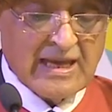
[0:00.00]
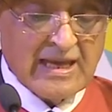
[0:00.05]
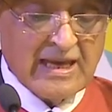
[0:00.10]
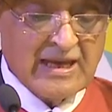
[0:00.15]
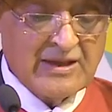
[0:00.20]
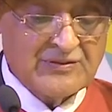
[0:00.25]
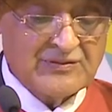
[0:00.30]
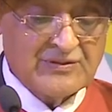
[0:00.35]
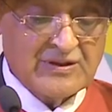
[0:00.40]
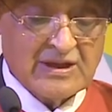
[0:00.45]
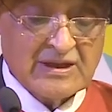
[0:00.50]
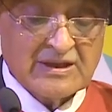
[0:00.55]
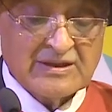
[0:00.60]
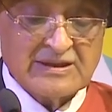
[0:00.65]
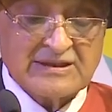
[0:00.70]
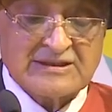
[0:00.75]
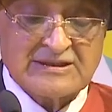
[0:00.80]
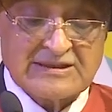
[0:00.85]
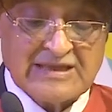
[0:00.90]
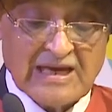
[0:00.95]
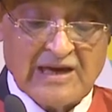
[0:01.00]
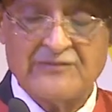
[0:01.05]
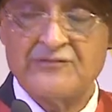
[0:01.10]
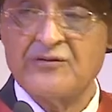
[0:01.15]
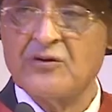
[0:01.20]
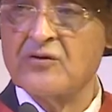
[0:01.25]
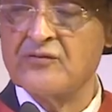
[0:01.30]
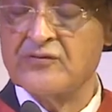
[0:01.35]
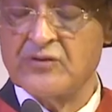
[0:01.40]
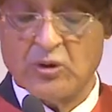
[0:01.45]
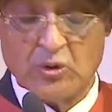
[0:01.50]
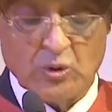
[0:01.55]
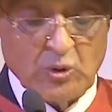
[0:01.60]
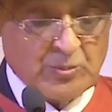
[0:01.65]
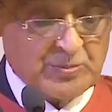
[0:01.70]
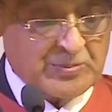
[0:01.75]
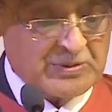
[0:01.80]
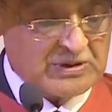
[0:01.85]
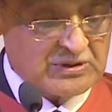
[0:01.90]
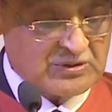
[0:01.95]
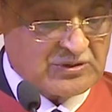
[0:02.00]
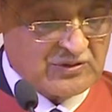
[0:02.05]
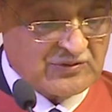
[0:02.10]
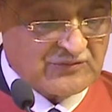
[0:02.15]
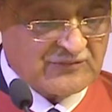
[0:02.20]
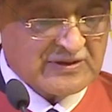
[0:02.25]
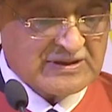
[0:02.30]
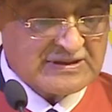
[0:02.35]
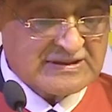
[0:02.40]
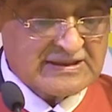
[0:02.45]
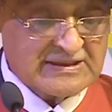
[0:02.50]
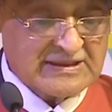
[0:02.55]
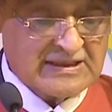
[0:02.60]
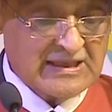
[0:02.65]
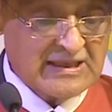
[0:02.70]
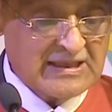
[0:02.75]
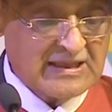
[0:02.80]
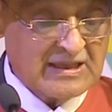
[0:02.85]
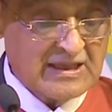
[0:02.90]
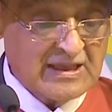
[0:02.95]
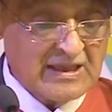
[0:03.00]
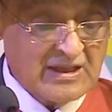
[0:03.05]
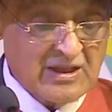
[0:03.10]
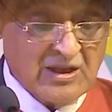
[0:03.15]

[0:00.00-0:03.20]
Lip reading: and the staff of the Open University